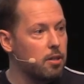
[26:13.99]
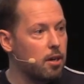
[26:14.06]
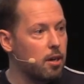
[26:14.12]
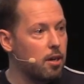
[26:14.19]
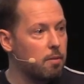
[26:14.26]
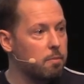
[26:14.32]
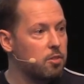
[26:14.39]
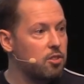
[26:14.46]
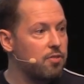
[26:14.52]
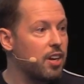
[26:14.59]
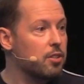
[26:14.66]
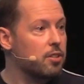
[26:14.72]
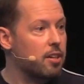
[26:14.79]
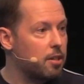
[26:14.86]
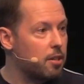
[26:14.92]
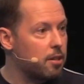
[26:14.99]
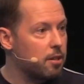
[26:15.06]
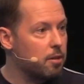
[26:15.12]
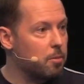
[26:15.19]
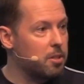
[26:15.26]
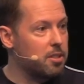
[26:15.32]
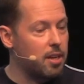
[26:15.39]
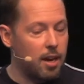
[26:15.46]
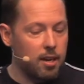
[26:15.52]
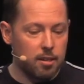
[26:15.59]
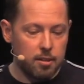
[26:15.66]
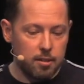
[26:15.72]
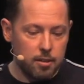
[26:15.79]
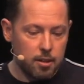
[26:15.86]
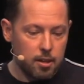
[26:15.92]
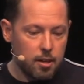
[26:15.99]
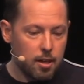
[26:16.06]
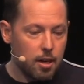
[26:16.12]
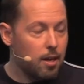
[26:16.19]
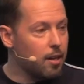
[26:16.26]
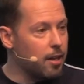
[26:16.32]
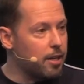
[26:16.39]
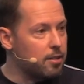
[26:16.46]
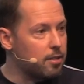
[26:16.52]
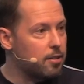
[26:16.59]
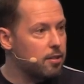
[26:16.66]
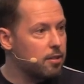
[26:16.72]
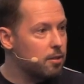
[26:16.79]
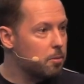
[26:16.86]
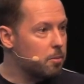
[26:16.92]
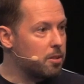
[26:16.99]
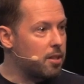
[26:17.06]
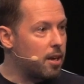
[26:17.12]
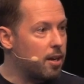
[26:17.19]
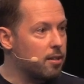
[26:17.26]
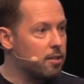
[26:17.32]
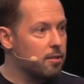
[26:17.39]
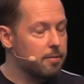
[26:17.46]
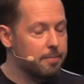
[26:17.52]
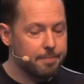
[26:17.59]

Uh, Svelte was added. Lit was added.